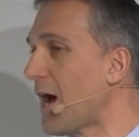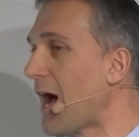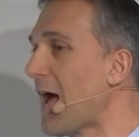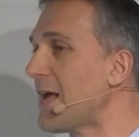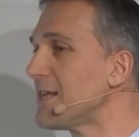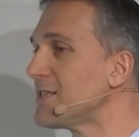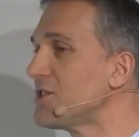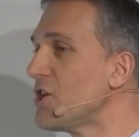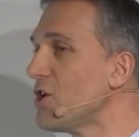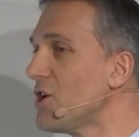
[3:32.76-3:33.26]

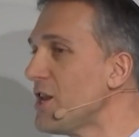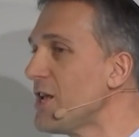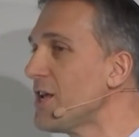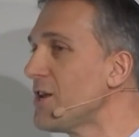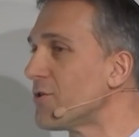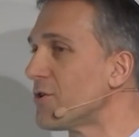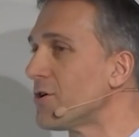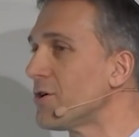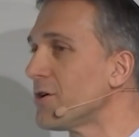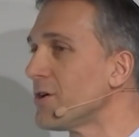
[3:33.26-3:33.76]
as the
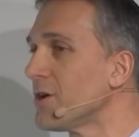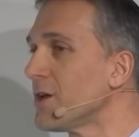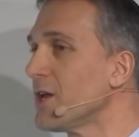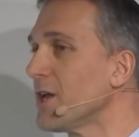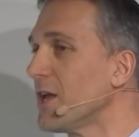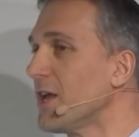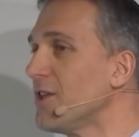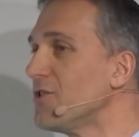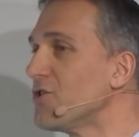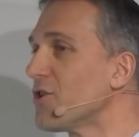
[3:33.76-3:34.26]
leader
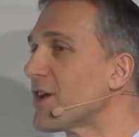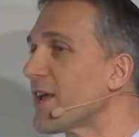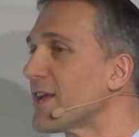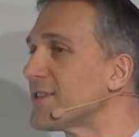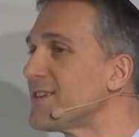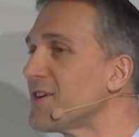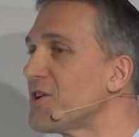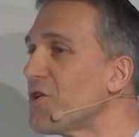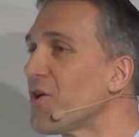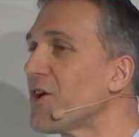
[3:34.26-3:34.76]
in the
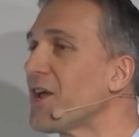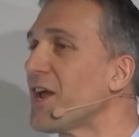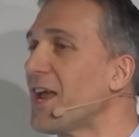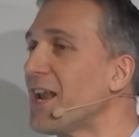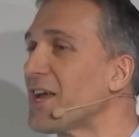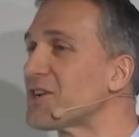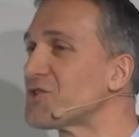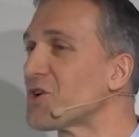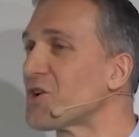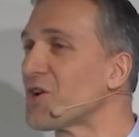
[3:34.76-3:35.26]
category
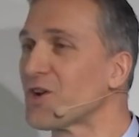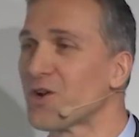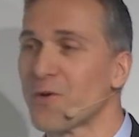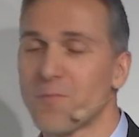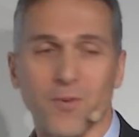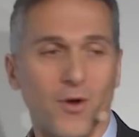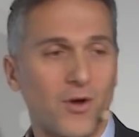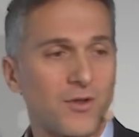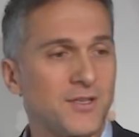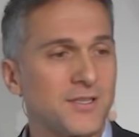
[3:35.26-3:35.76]
electrical
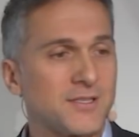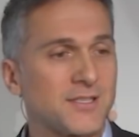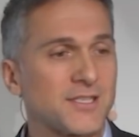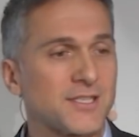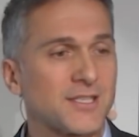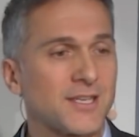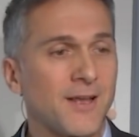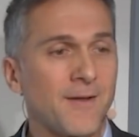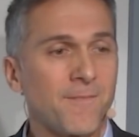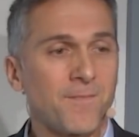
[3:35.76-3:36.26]

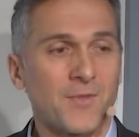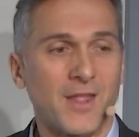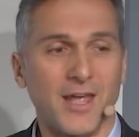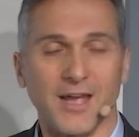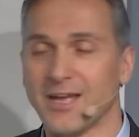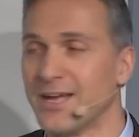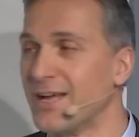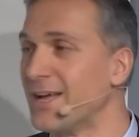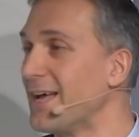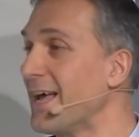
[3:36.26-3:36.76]
components
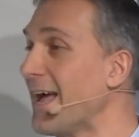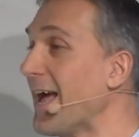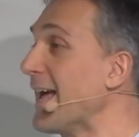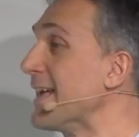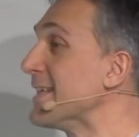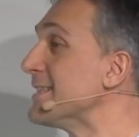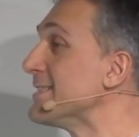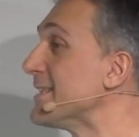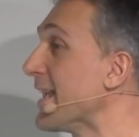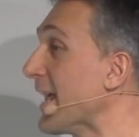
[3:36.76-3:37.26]

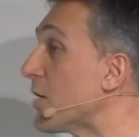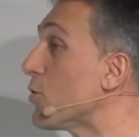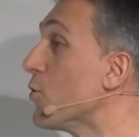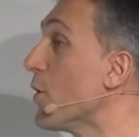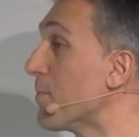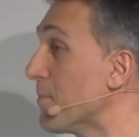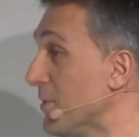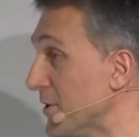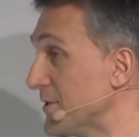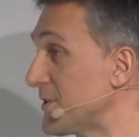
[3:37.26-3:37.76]
and
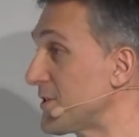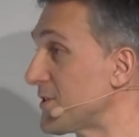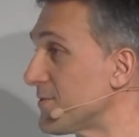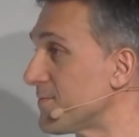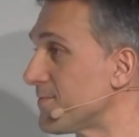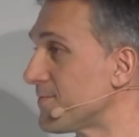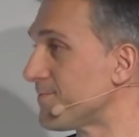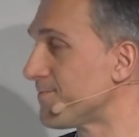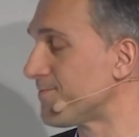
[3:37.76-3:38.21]
equipments.